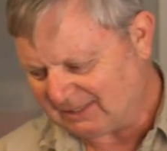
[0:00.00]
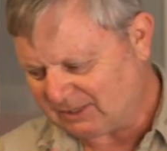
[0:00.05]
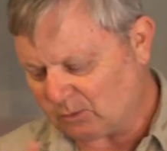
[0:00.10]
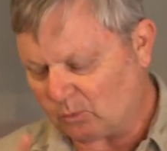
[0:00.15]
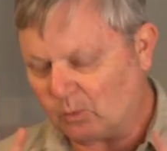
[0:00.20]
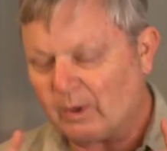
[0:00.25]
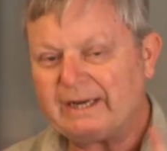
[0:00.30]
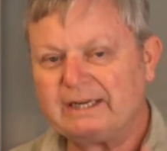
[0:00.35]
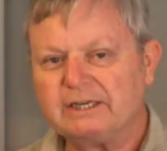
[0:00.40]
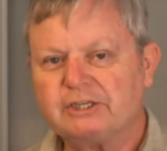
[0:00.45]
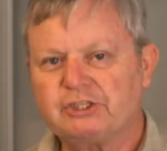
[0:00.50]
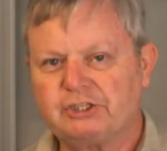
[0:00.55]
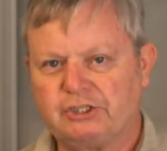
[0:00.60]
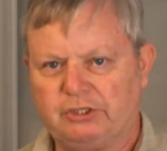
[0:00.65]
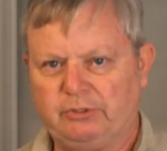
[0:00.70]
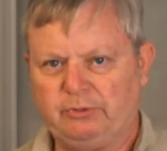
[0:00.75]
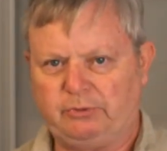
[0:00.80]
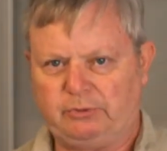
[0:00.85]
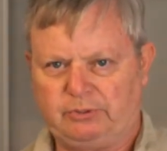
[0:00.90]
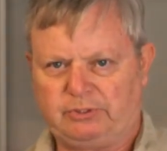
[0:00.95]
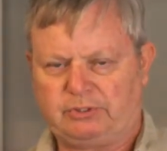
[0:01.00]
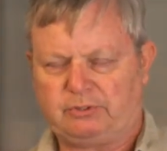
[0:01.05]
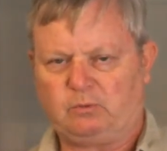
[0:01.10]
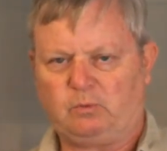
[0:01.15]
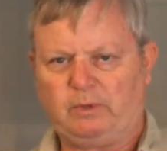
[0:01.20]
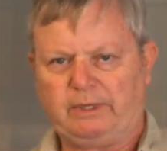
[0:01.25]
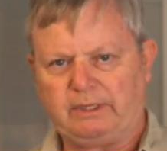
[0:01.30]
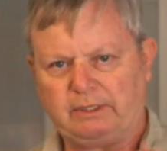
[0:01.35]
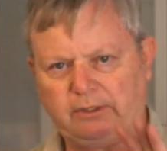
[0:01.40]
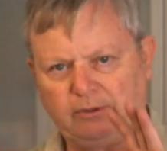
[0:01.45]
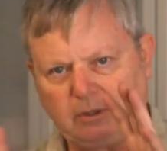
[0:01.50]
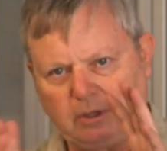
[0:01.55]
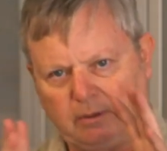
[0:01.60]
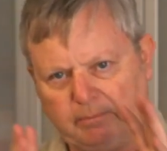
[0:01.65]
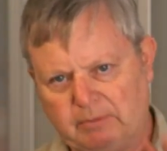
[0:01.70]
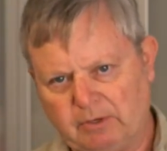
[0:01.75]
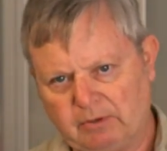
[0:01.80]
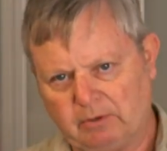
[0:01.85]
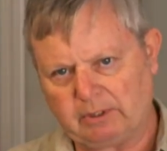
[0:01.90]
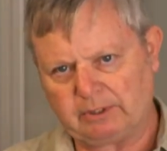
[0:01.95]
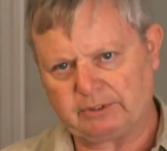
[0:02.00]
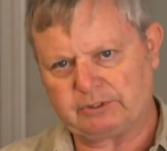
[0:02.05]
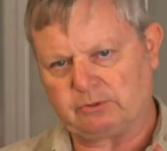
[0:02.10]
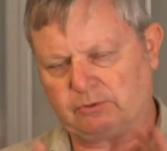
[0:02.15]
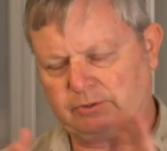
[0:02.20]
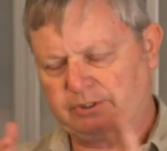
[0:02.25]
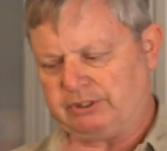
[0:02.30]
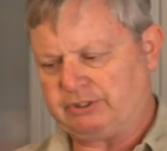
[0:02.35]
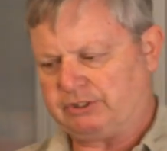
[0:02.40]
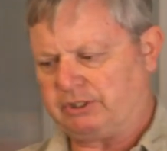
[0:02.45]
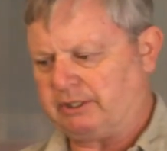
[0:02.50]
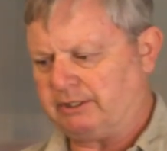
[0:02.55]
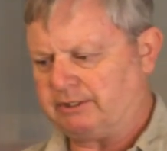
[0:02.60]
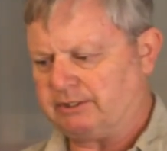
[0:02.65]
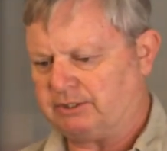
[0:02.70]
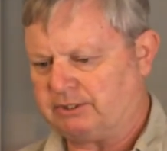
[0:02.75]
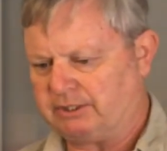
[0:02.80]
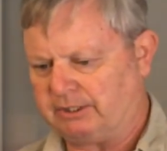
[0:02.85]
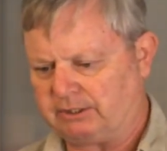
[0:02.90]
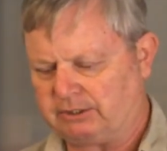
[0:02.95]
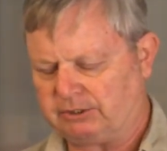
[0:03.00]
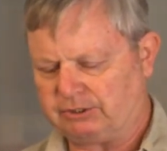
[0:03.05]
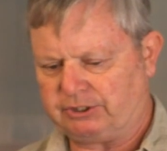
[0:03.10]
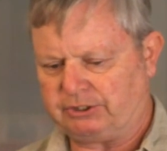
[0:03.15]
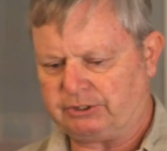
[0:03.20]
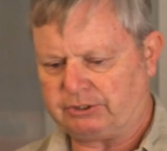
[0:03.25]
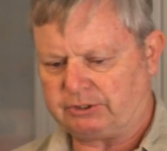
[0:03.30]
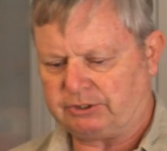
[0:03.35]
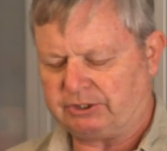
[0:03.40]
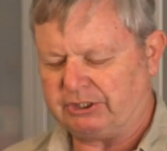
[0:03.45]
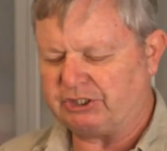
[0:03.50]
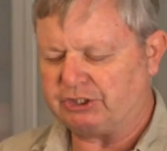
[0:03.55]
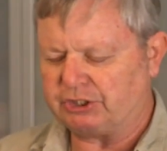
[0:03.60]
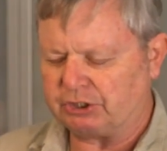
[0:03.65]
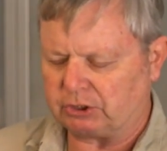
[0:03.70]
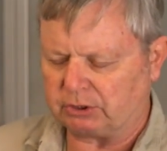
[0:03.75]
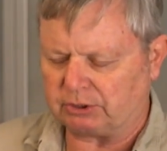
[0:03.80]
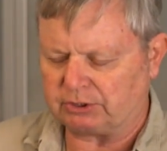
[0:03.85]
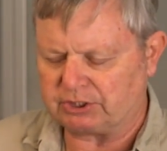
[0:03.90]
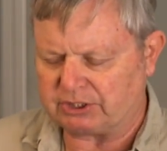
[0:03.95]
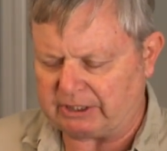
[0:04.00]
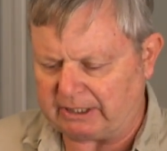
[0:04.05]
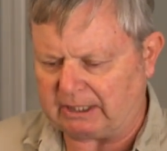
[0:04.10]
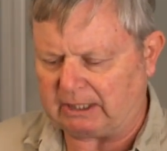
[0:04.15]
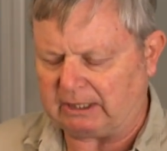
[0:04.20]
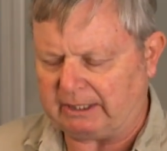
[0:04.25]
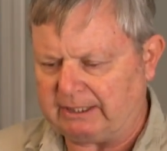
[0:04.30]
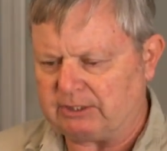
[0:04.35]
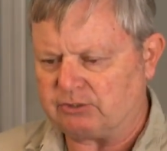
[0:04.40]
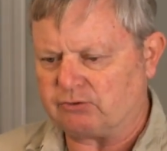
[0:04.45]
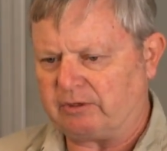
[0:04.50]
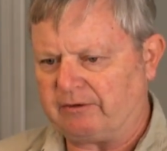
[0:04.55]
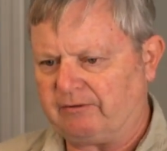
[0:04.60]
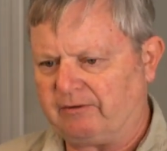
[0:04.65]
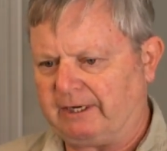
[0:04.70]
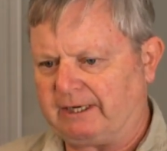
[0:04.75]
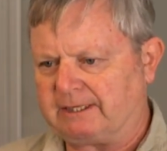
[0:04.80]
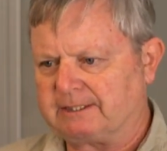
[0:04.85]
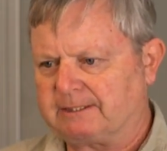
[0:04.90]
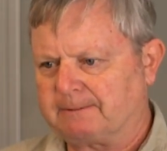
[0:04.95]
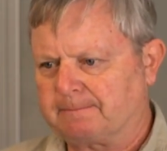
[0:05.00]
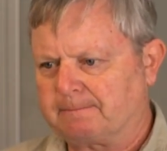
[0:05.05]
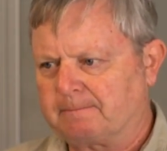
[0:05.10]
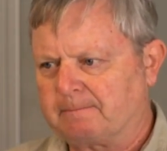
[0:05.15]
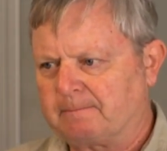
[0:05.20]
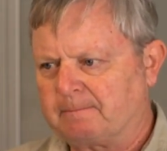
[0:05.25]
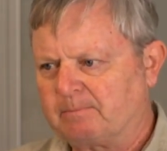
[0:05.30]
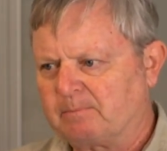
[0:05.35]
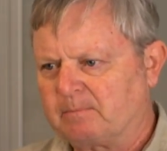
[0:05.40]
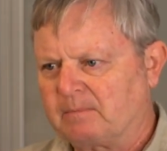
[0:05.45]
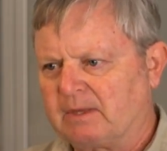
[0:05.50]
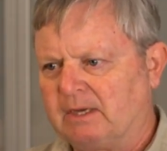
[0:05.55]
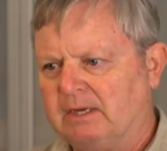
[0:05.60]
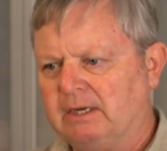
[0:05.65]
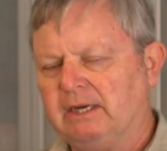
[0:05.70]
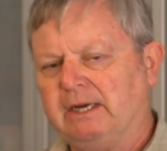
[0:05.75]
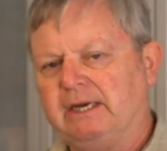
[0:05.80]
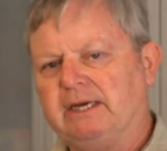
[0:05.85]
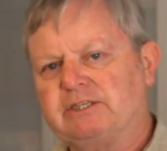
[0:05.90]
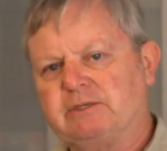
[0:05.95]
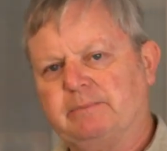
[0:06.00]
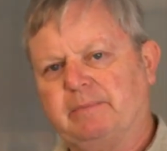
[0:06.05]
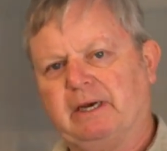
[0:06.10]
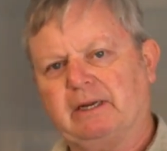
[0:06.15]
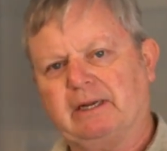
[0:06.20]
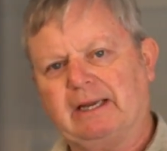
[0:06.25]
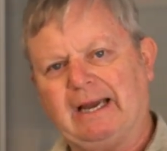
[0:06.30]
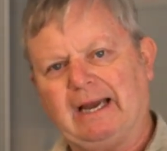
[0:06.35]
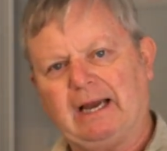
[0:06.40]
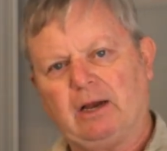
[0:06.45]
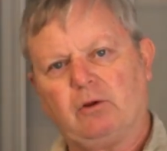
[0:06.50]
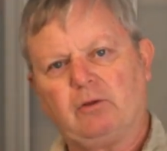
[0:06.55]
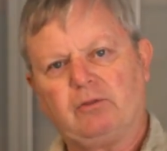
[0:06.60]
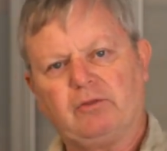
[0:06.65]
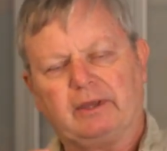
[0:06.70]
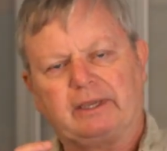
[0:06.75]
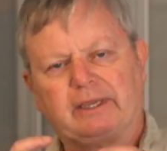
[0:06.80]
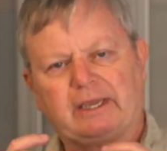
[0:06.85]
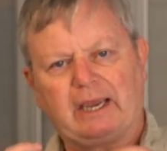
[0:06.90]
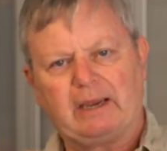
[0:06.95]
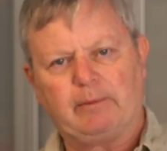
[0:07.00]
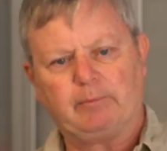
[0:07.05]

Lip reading: The way to choose whether you go mirrorless or digital single lens reflex is about how the